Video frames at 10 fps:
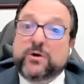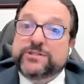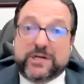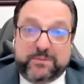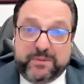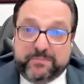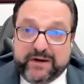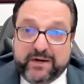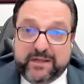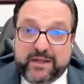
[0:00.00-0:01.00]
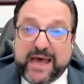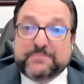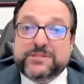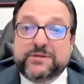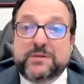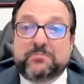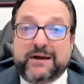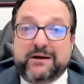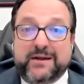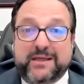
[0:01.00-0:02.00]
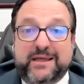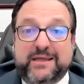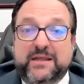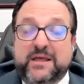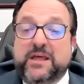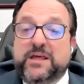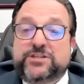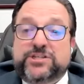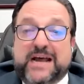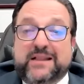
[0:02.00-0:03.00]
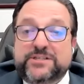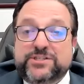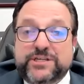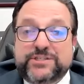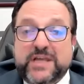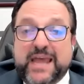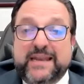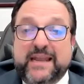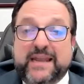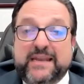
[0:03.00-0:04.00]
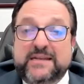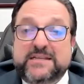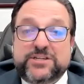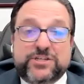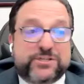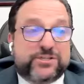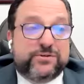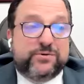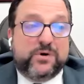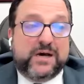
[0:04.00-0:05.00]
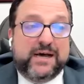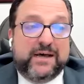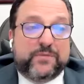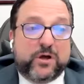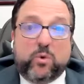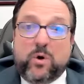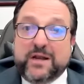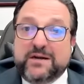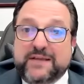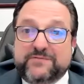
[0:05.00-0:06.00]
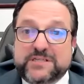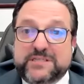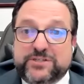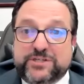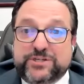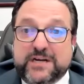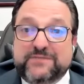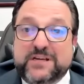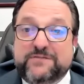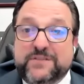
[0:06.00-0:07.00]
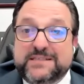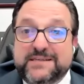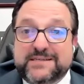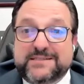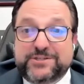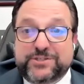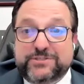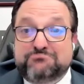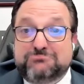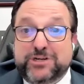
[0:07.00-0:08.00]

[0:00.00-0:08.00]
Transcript: The courts are going to be buried, absolutely buried in challenges. And in addition to the quantity of decisions, you're going to have conflicting decisions.